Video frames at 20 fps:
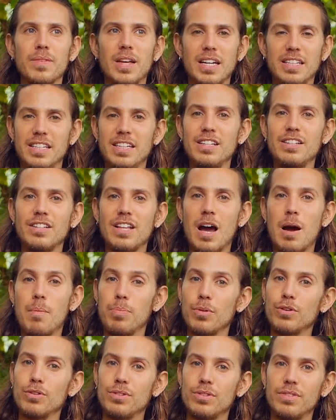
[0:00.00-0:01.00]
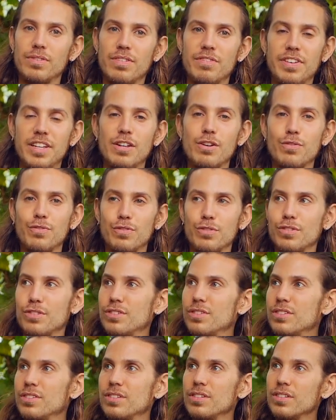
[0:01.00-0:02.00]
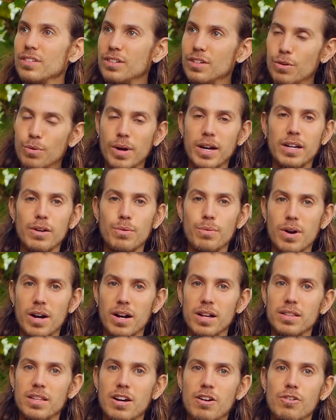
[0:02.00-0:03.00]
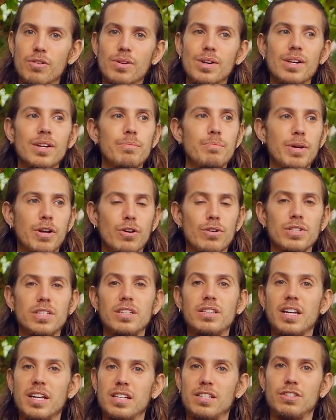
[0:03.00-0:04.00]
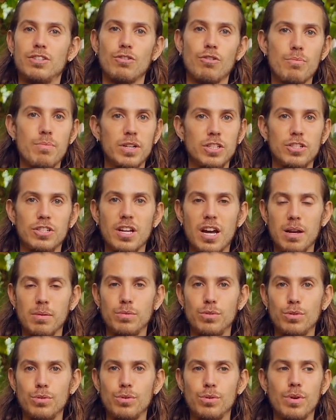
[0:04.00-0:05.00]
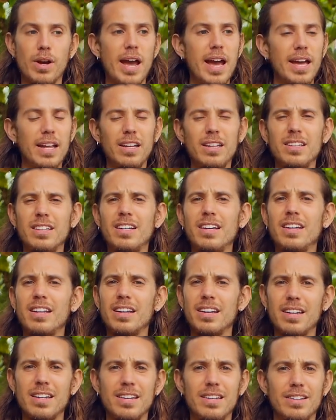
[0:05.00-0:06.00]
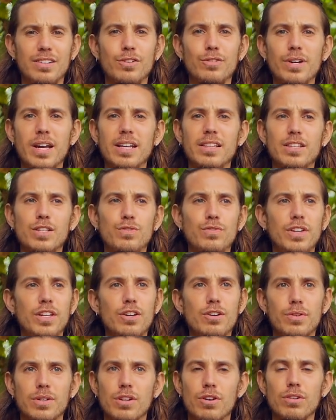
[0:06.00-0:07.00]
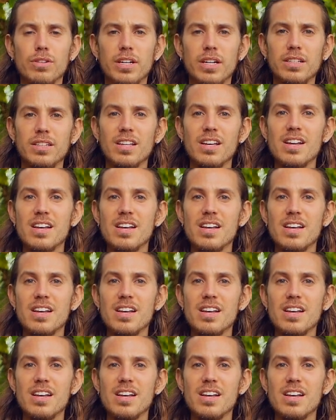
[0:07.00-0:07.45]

I didn't upload a video for quite a while now because it takes so much time to edit it and create this video and all that.